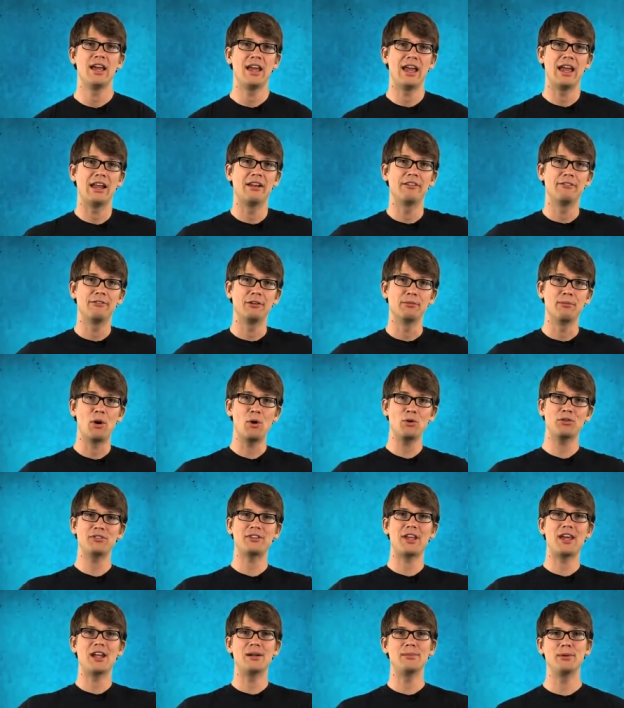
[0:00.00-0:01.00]
and for
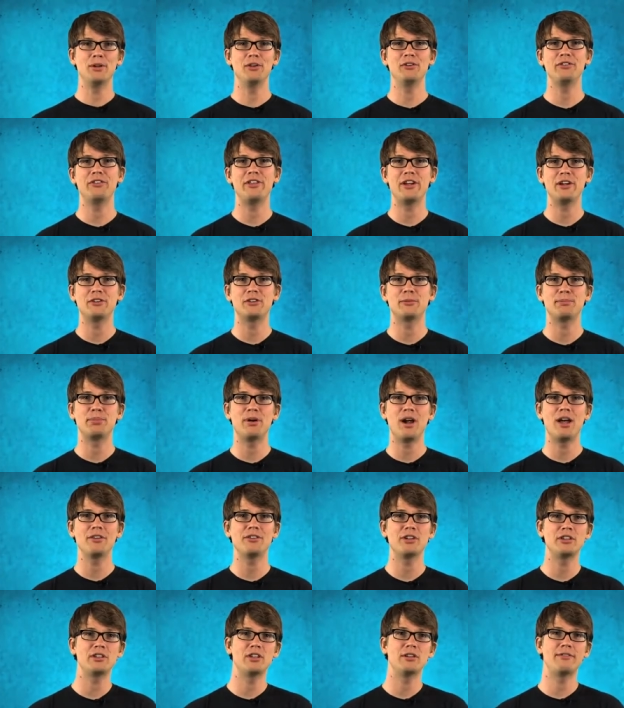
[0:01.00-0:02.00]
most animals, there's a
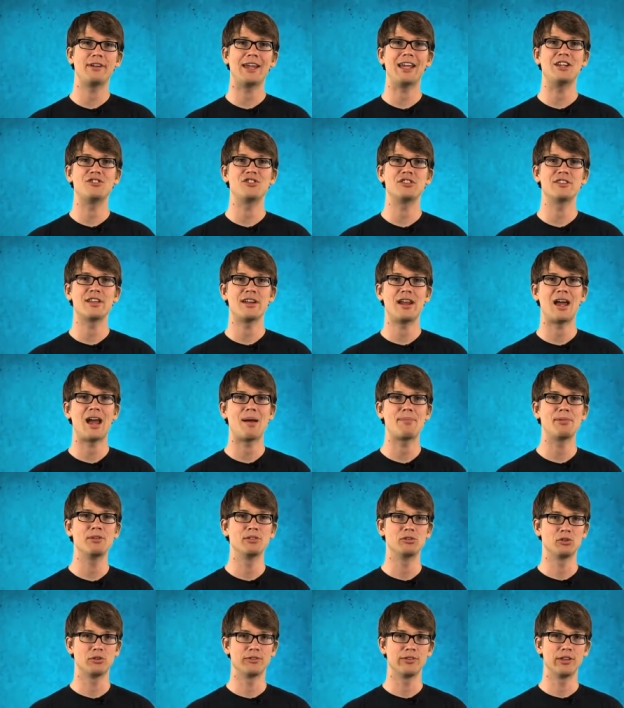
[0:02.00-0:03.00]
process of aging that
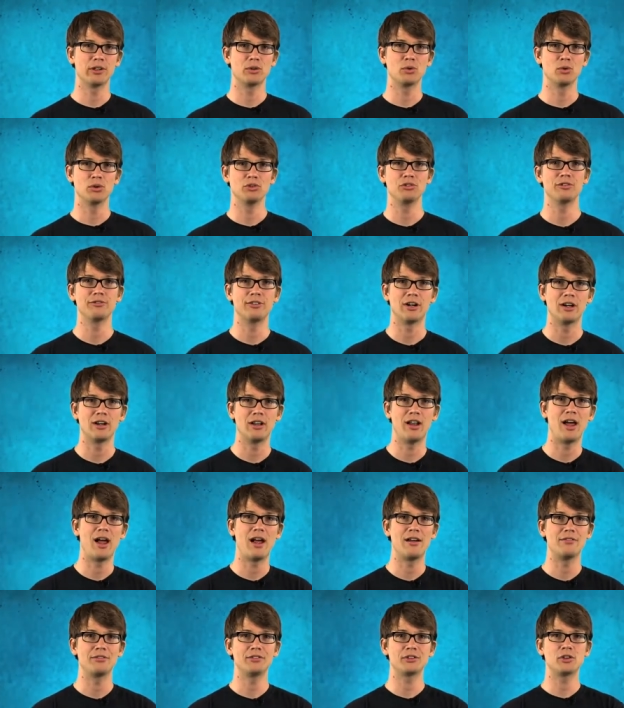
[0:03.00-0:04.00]
happens over the course of our
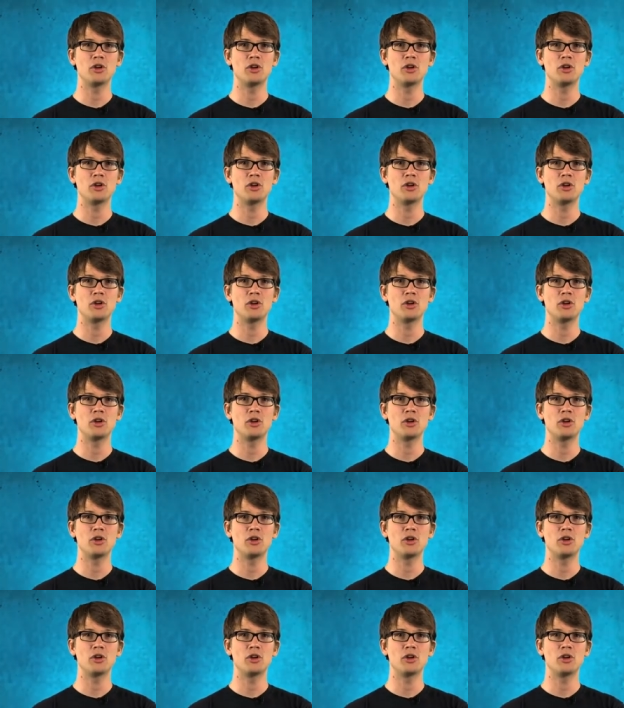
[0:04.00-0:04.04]
lives,